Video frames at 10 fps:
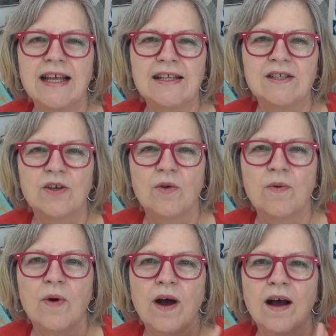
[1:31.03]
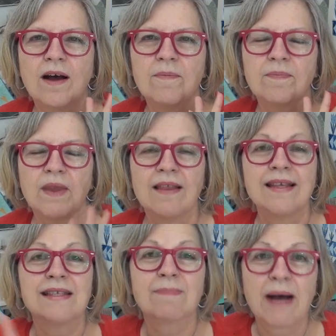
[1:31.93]
And so um,
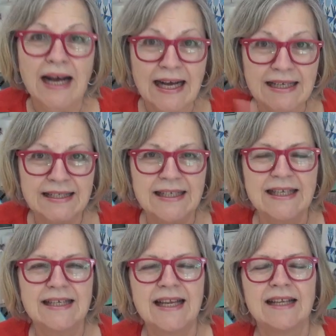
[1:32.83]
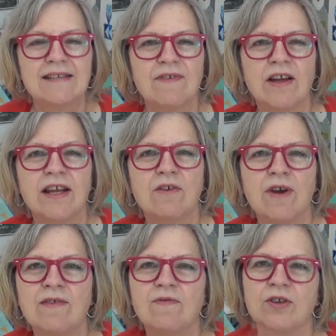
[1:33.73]
the spa, Cindy and Dennis found a
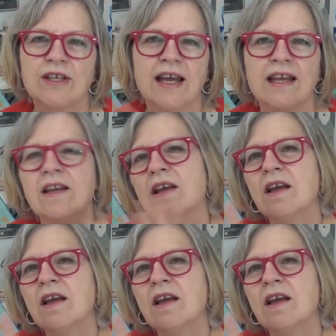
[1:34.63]
Grateful Dead